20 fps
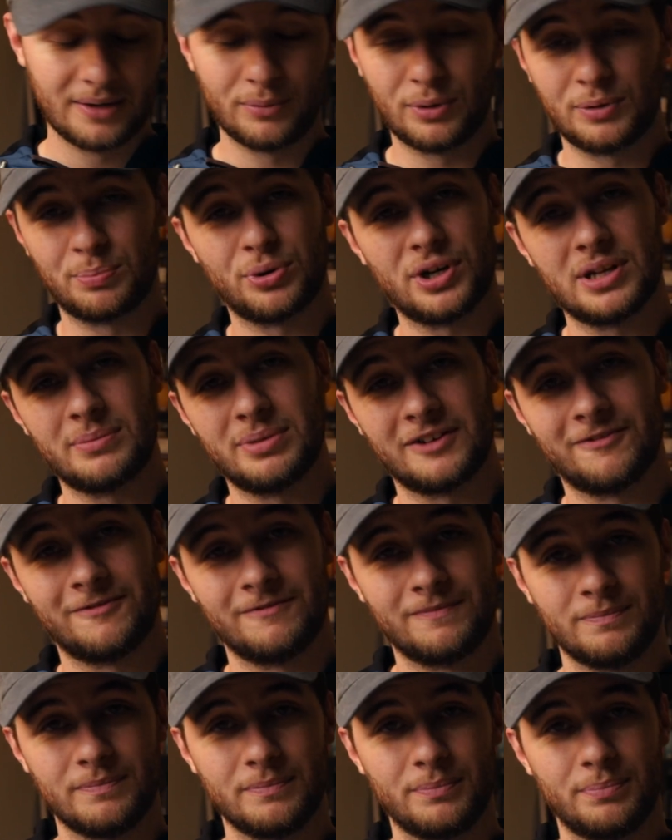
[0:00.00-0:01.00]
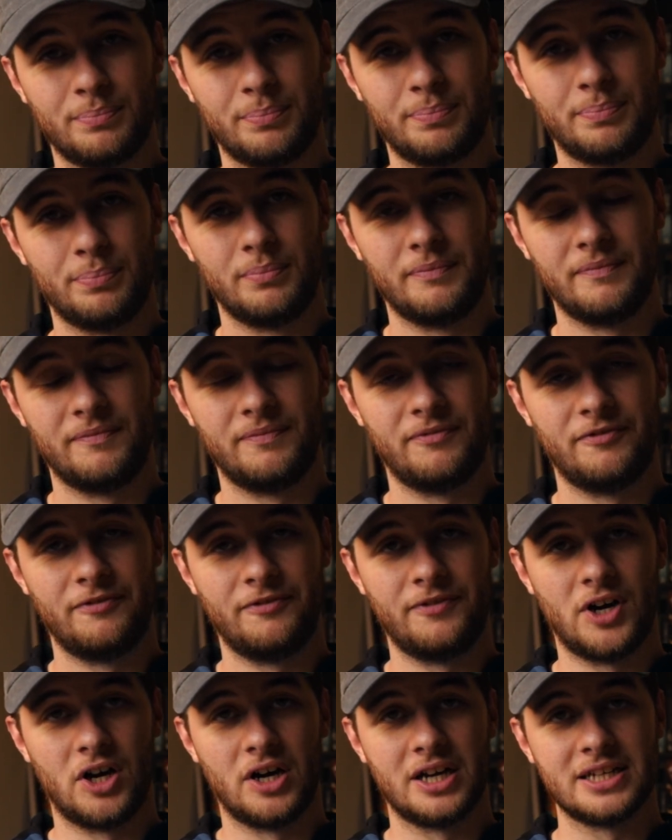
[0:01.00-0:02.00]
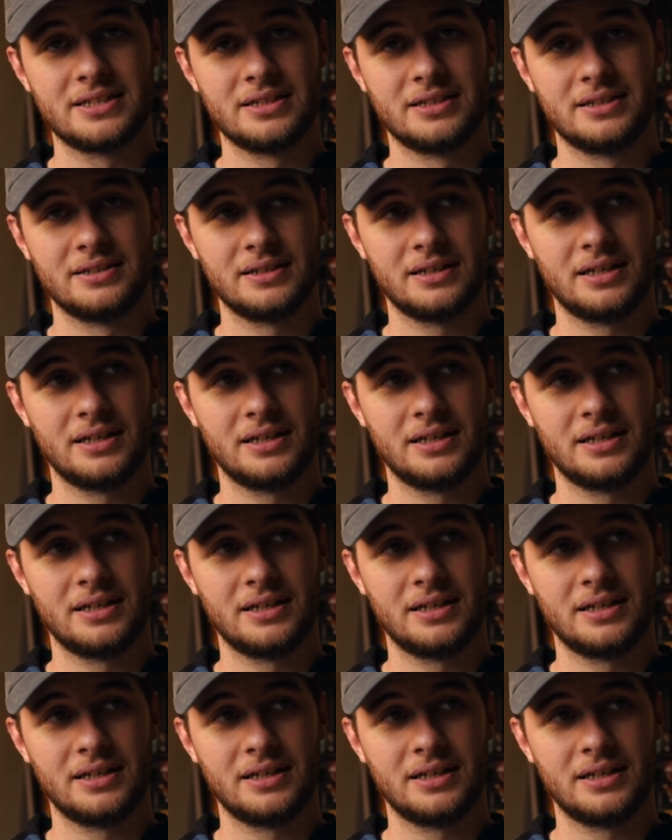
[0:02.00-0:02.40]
with pretty big font,